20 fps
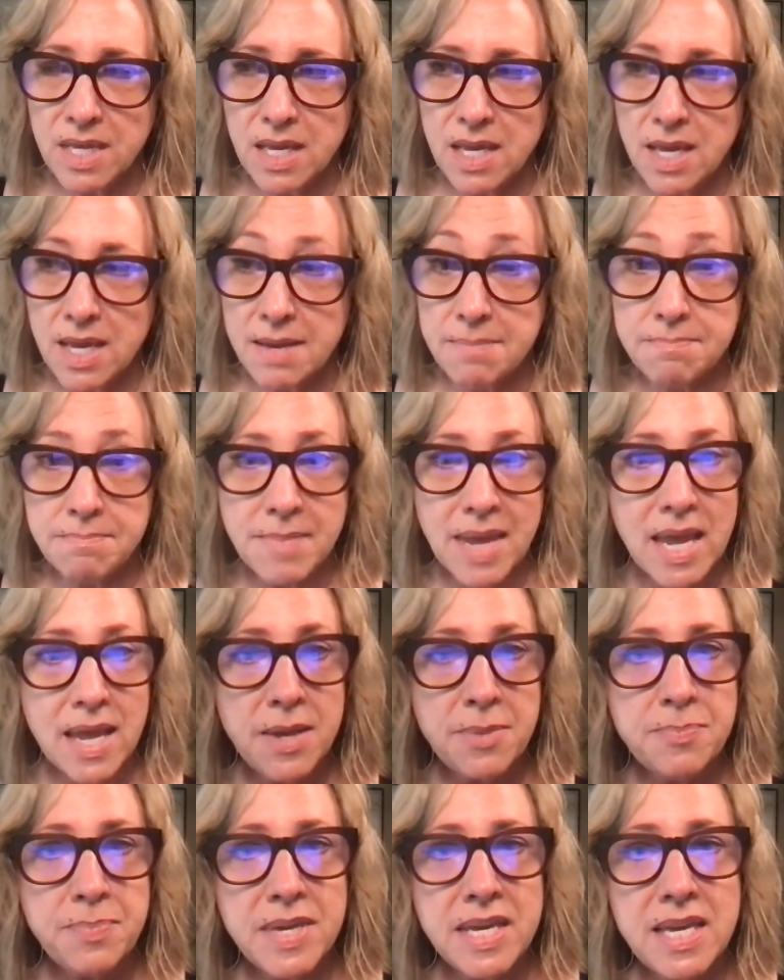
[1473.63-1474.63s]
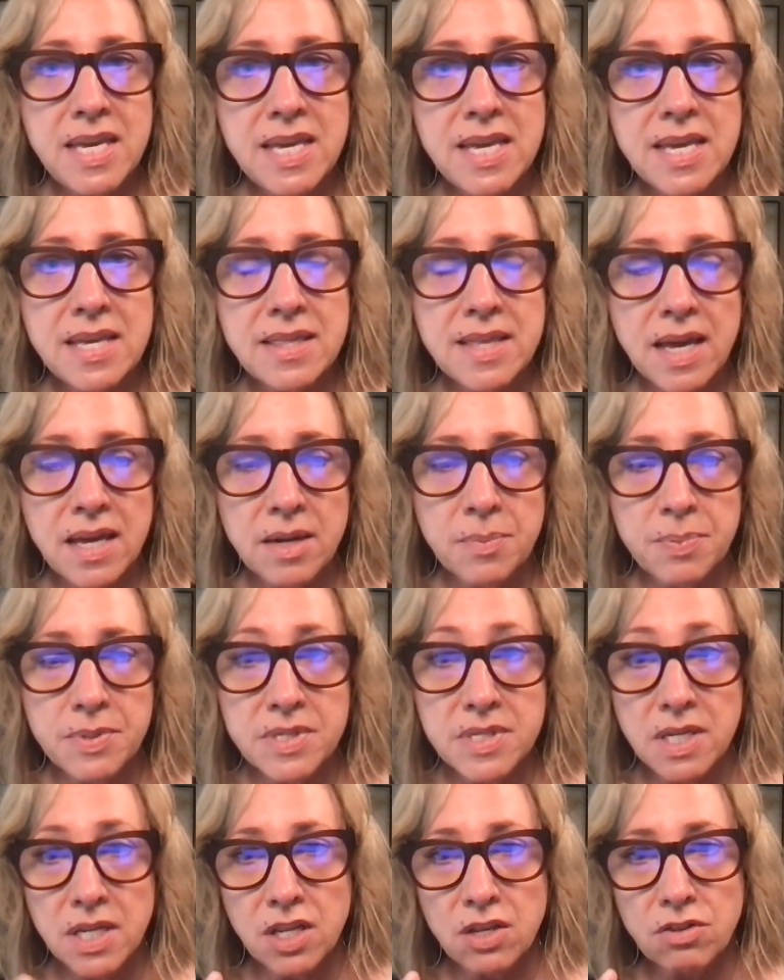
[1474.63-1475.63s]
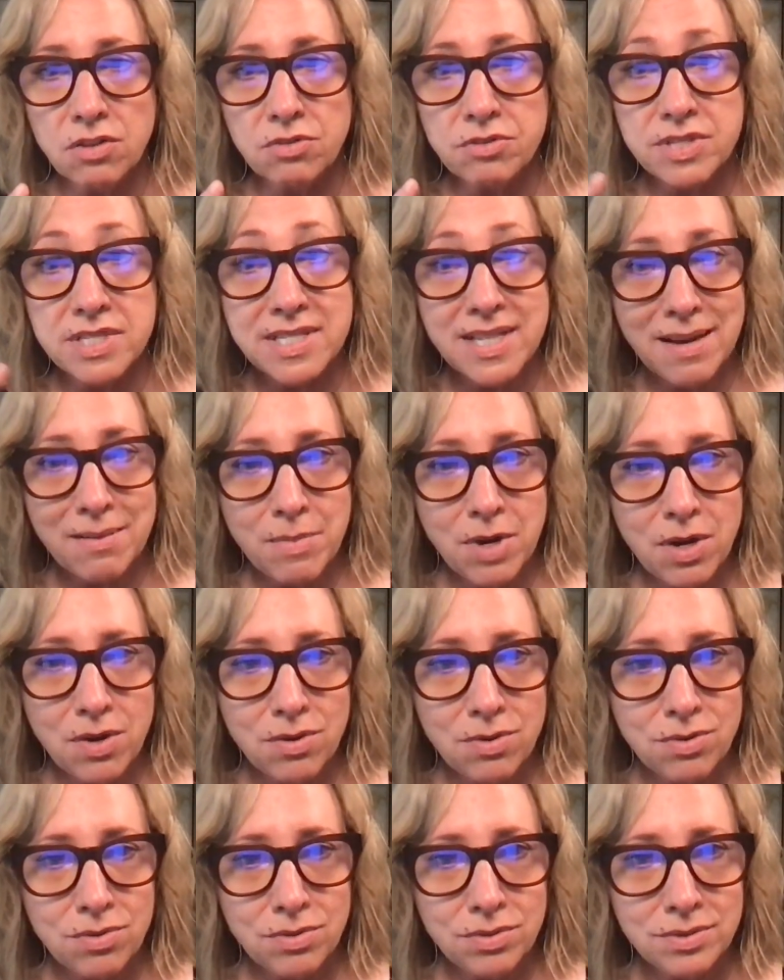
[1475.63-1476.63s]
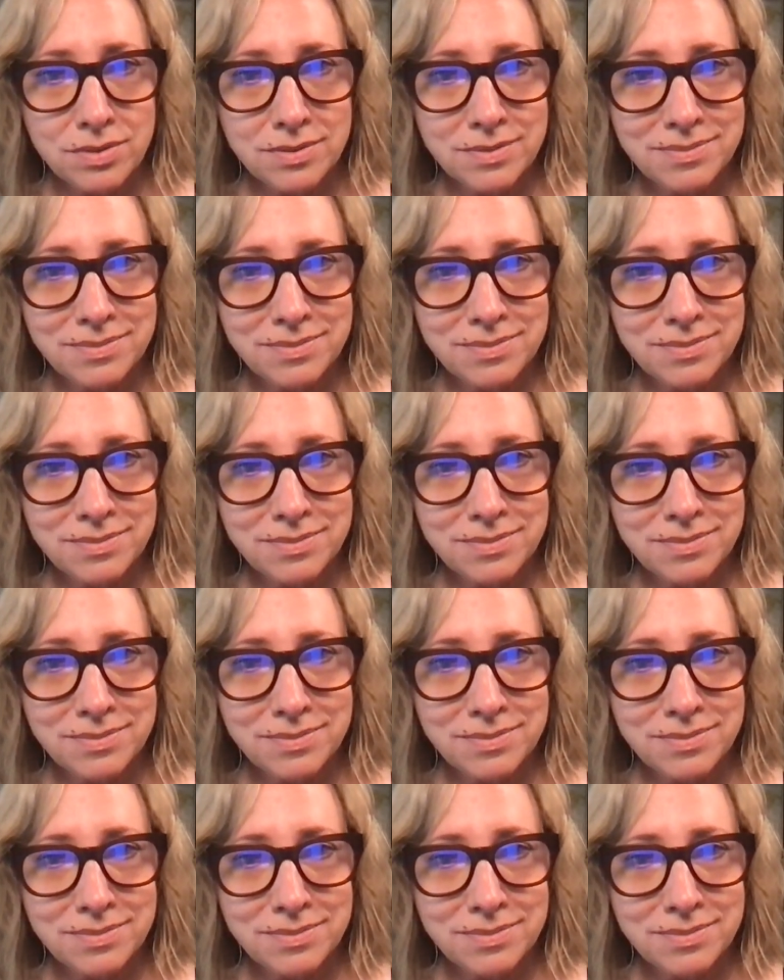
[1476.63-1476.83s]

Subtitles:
it may be that a particular demo